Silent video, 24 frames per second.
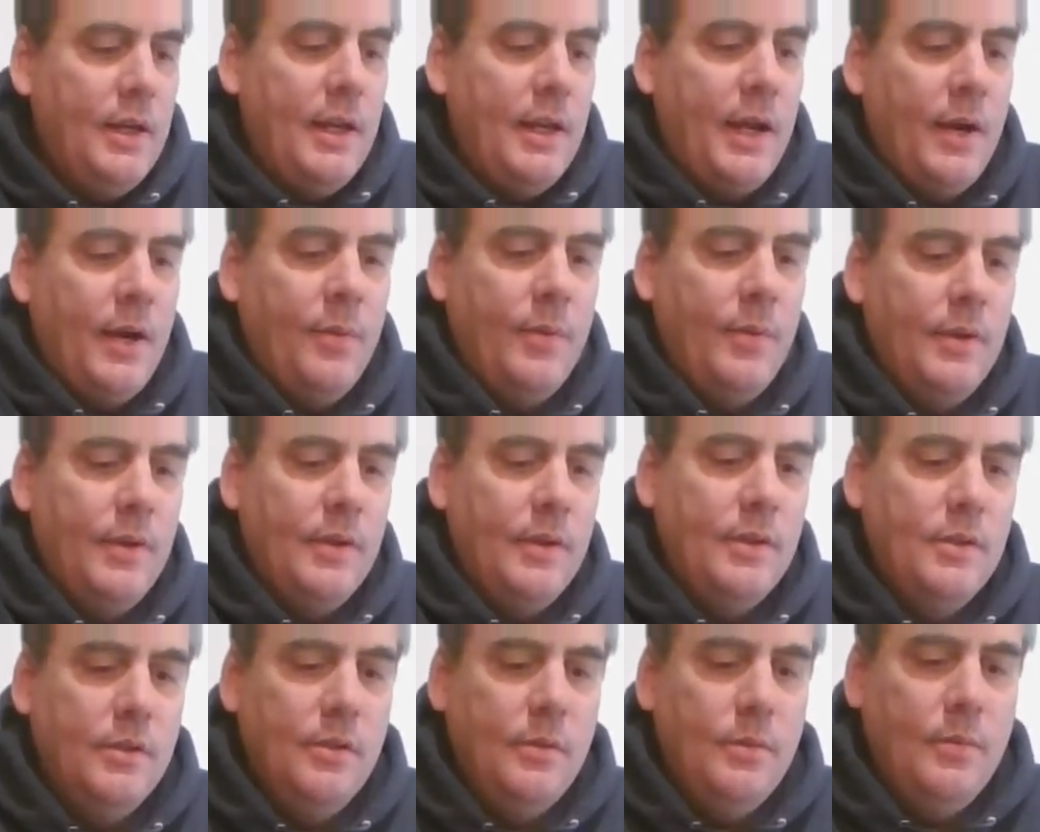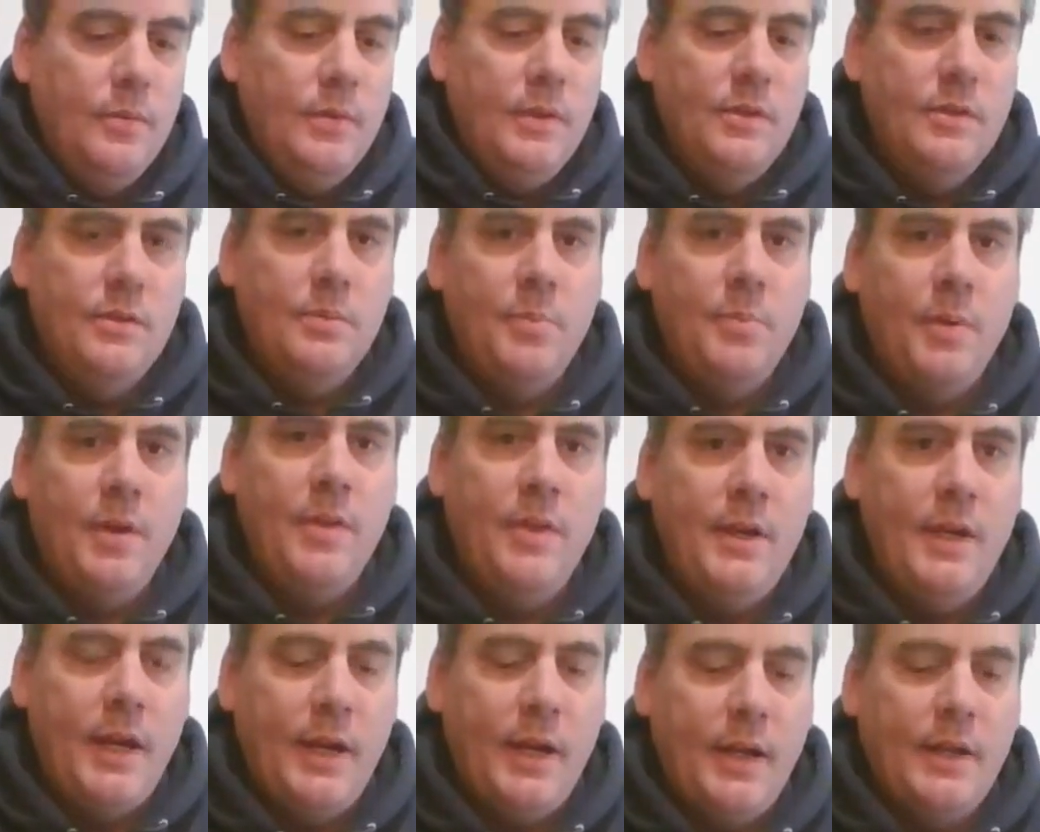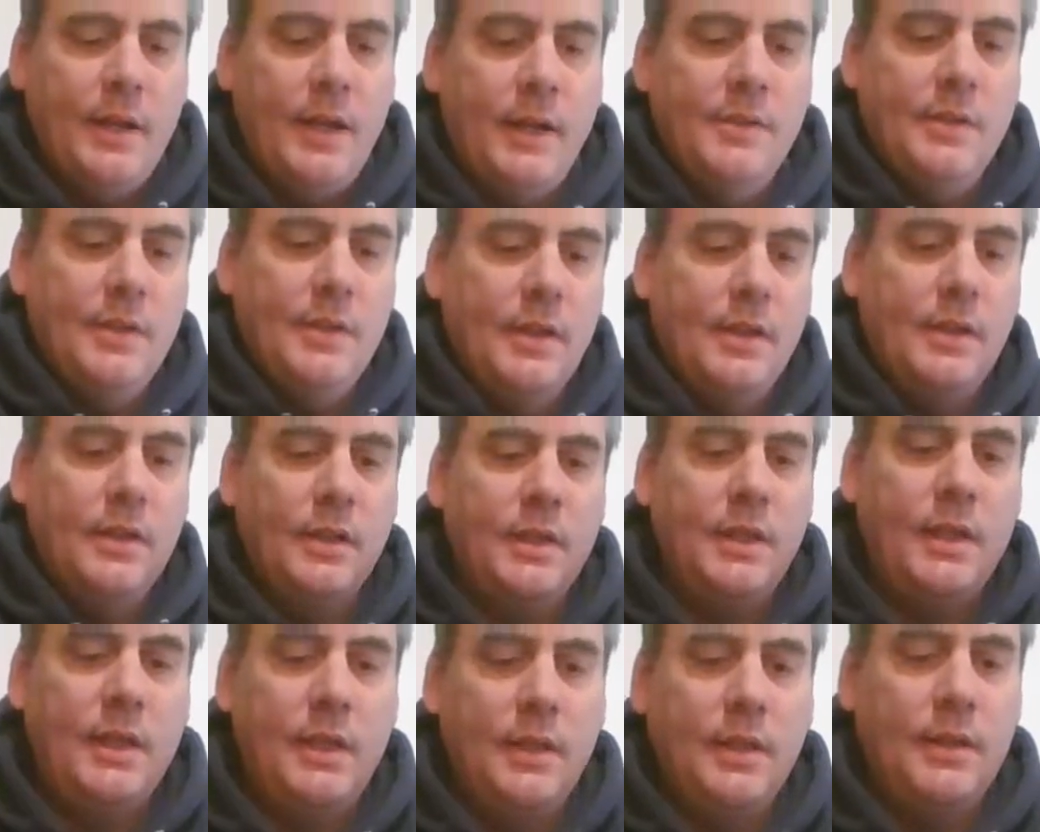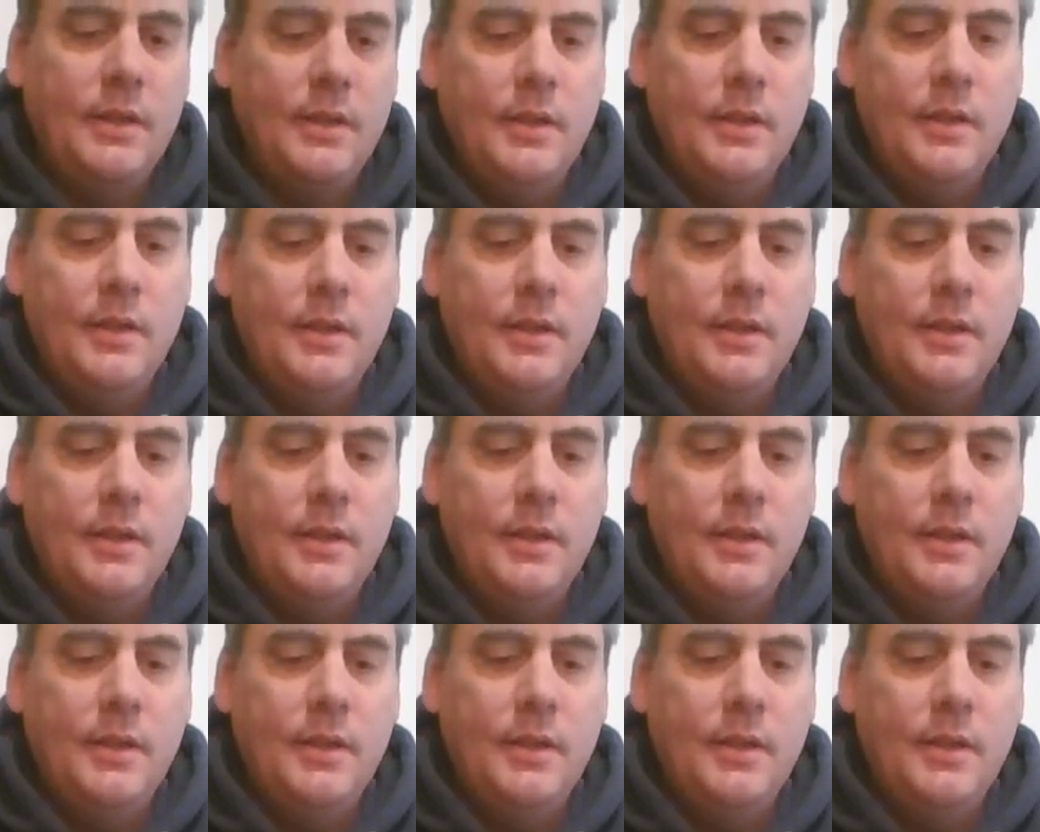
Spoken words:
Now we spread the deck nice and clean,